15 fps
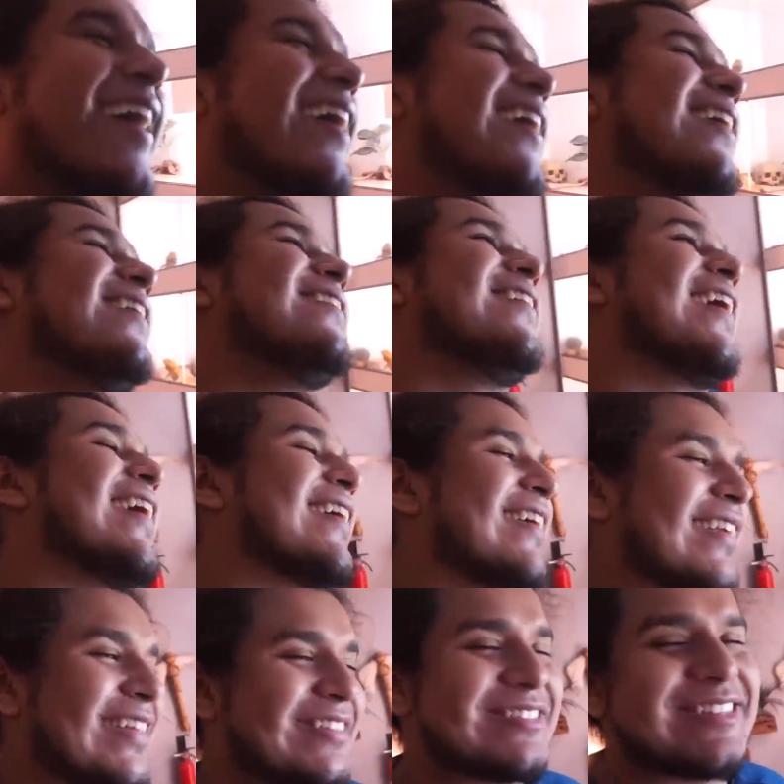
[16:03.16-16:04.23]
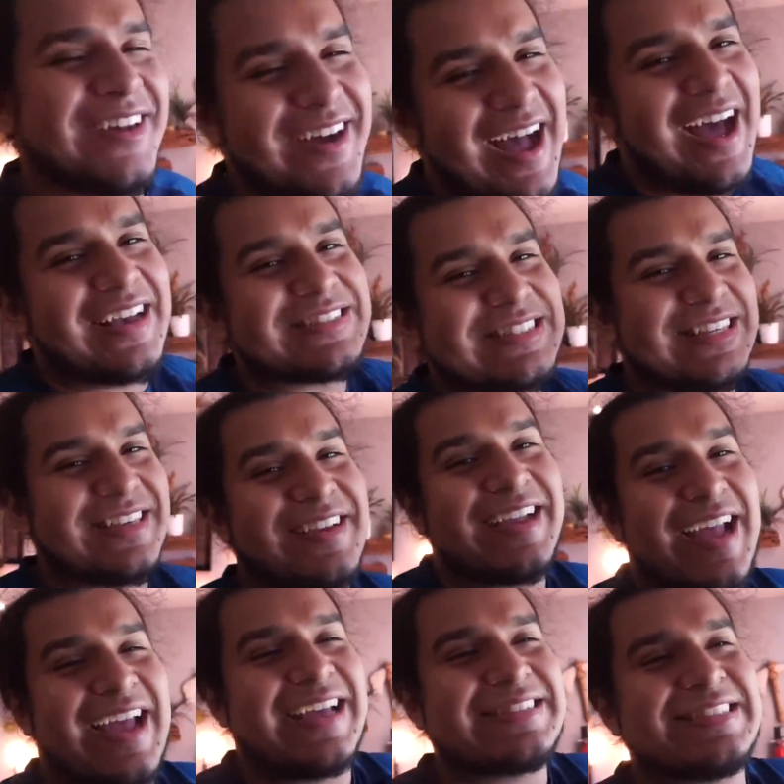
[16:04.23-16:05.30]
Oh my goodness. So I'll see you
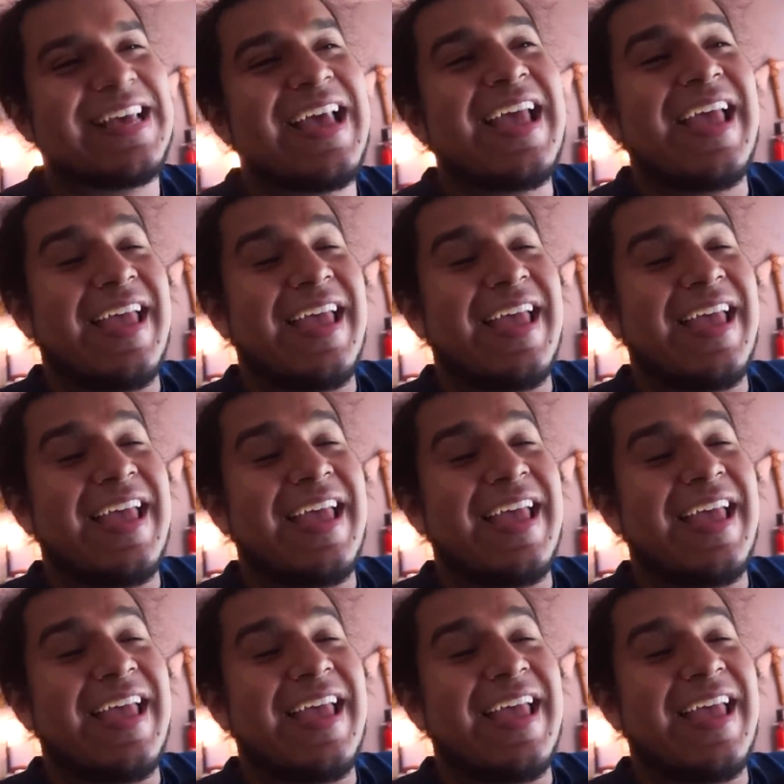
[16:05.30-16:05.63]
guys